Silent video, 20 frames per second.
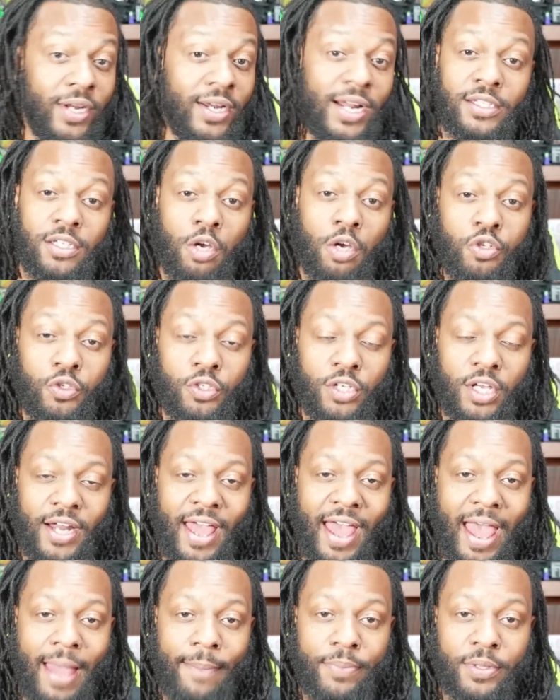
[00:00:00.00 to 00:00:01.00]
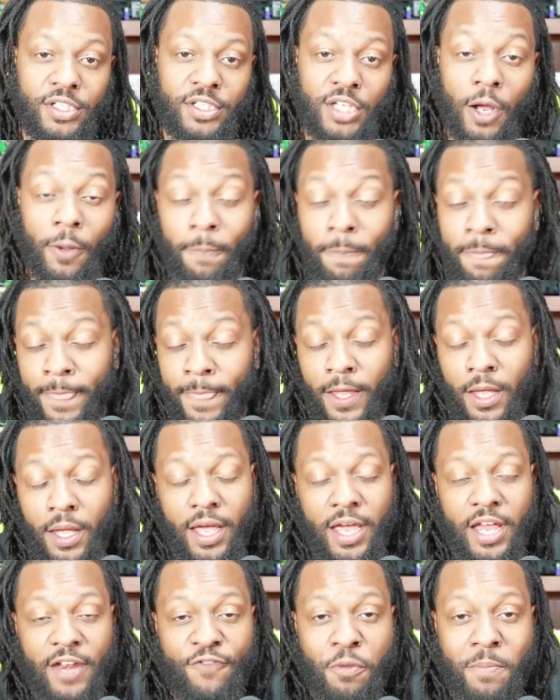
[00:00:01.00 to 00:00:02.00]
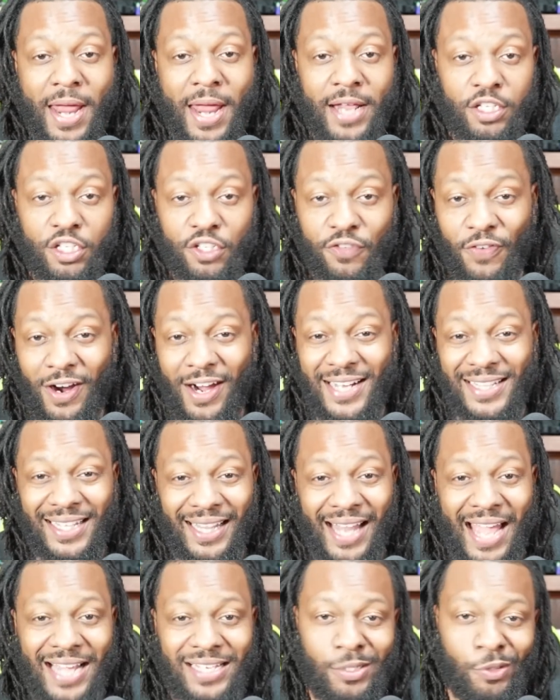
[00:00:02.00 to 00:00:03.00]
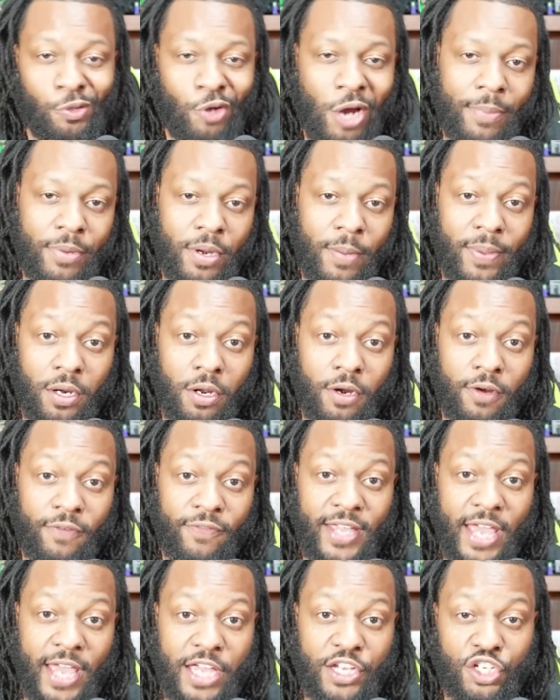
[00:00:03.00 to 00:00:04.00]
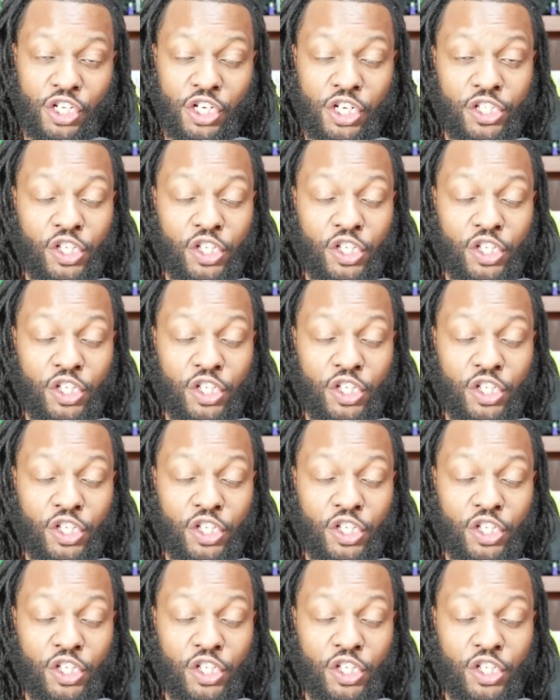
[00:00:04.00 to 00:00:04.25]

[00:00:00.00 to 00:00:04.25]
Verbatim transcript: And I told you it's going to happen. So, and if you made it this far, hit the like, subscribe, and the bell notification.